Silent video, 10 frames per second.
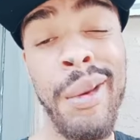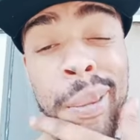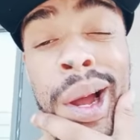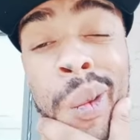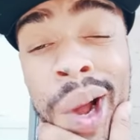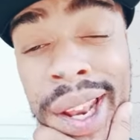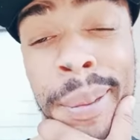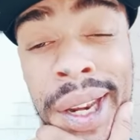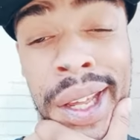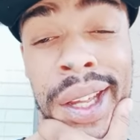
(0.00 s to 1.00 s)
But wait a
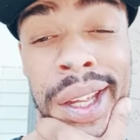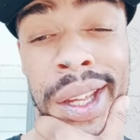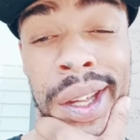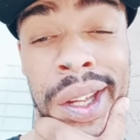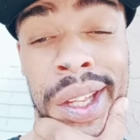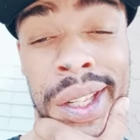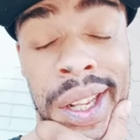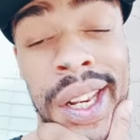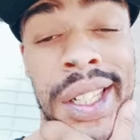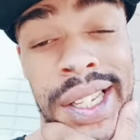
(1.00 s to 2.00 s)
minute,
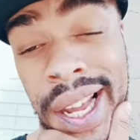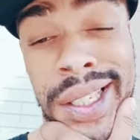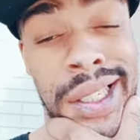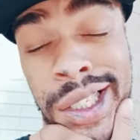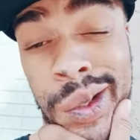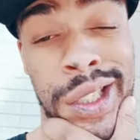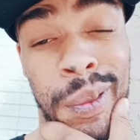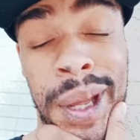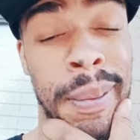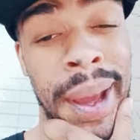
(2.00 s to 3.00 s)
didn't Texas used to
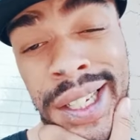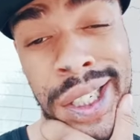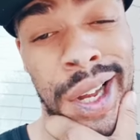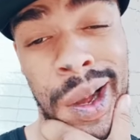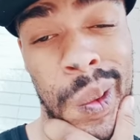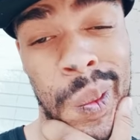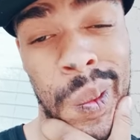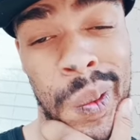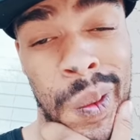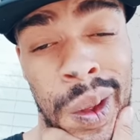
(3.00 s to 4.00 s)
be Mexico?
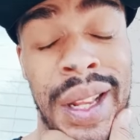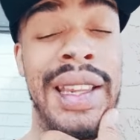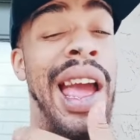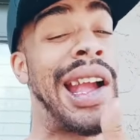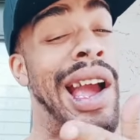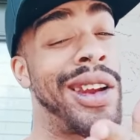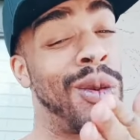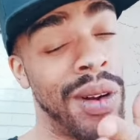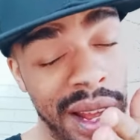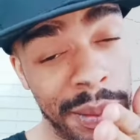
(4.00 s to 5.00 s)
That kind
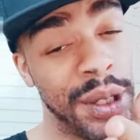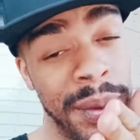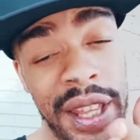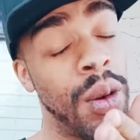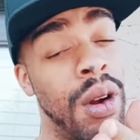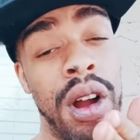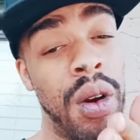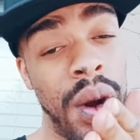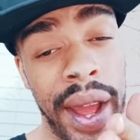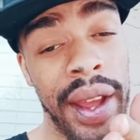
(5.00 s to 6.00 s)
of rubs me the
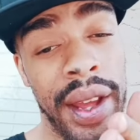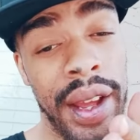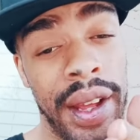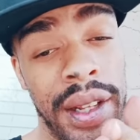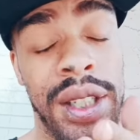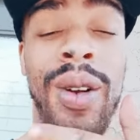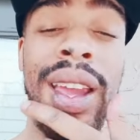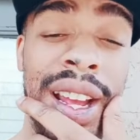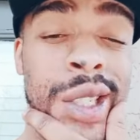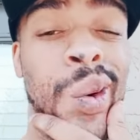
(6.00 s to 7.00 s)
wrong way. So
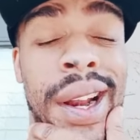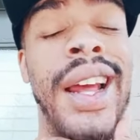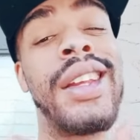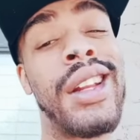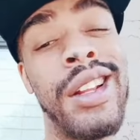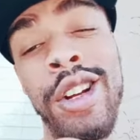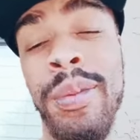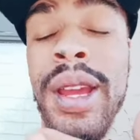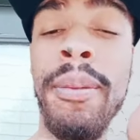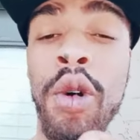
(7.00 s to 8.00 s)
guess what? I did a little
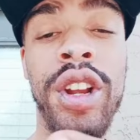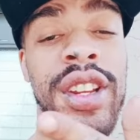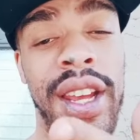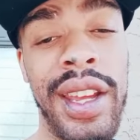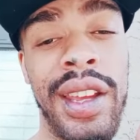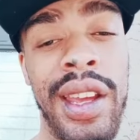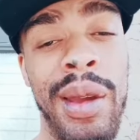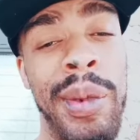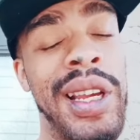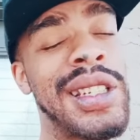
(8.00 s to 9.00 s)
bit more digging
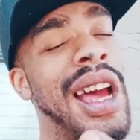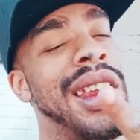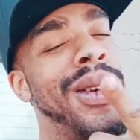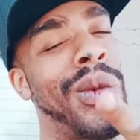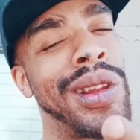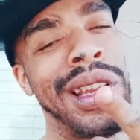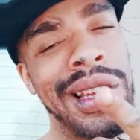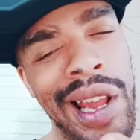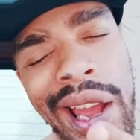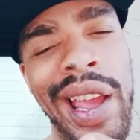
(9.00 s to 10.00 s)
because I didn't really
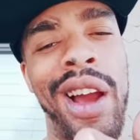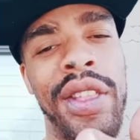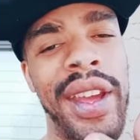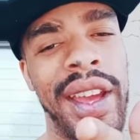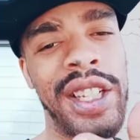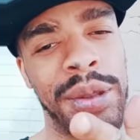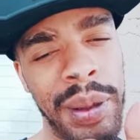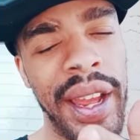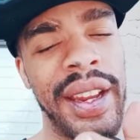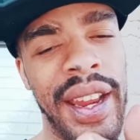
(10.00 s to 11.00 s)
like how they
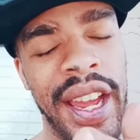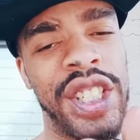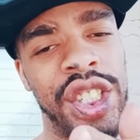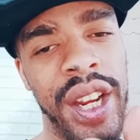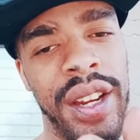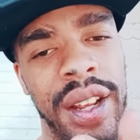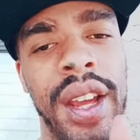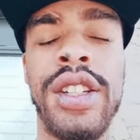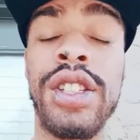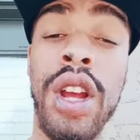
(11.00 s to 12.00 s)
explained that shit.
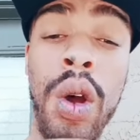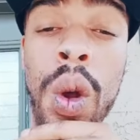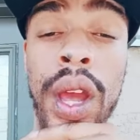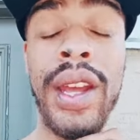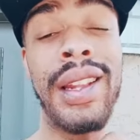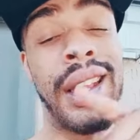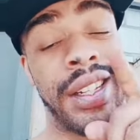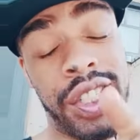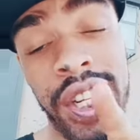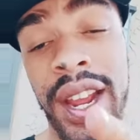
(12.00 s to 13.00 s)
So
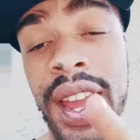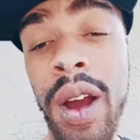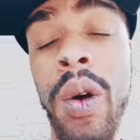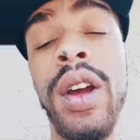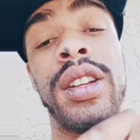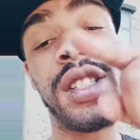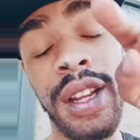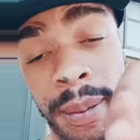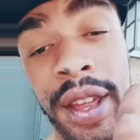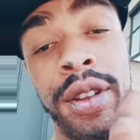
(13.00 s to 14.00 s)
let's check out
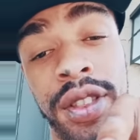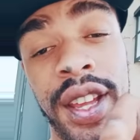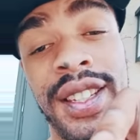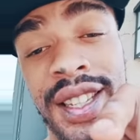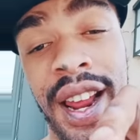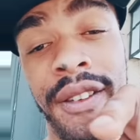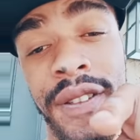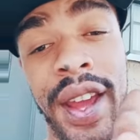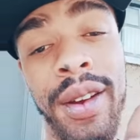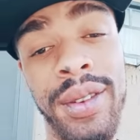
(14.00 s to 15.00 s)
some other things that I
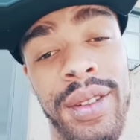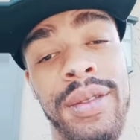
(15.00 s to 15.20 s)
found.